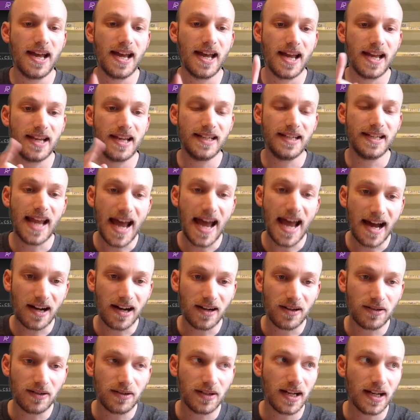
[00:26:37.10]
And
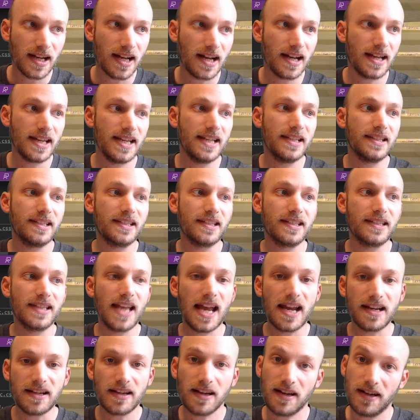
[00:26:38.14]
now
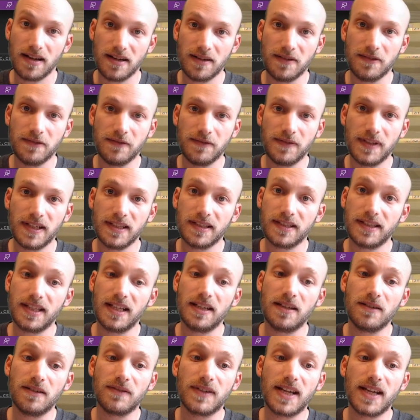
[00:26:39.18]
instead of
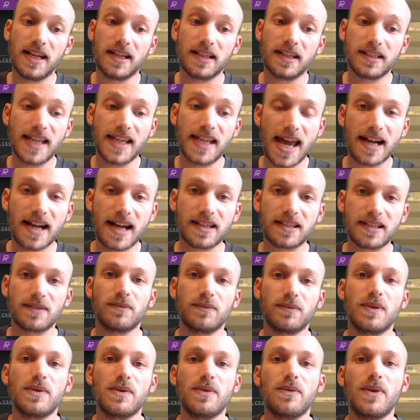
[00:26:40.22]
getting text,
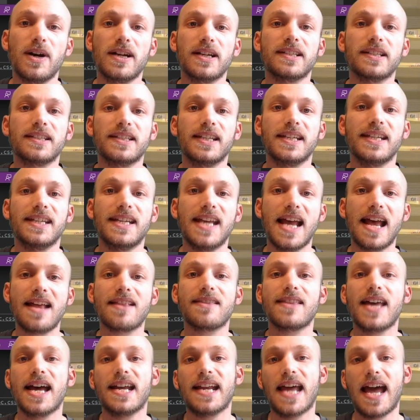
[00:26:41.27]
what we want is to get
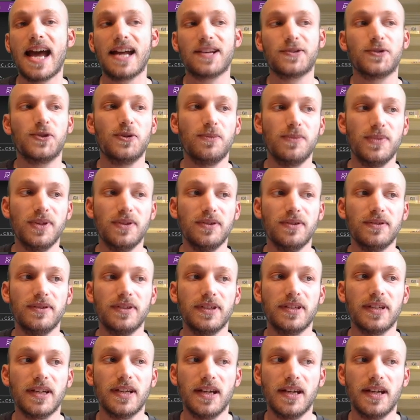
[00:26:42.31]
that attribute